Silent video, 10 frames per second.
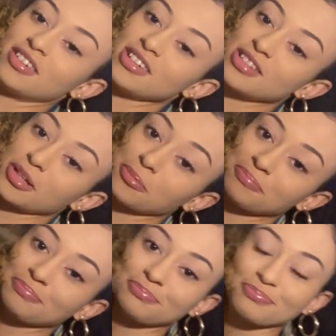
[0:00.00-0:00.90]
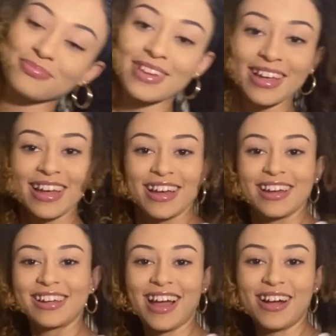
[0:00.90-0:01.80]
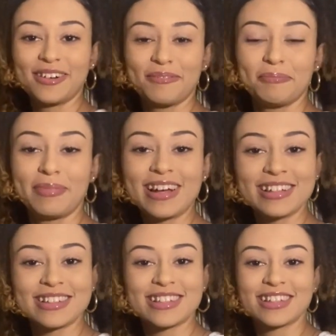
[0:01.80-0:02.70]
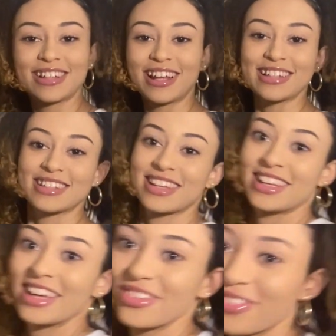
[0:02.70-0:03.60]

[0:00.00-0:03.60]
So yeah, but let's get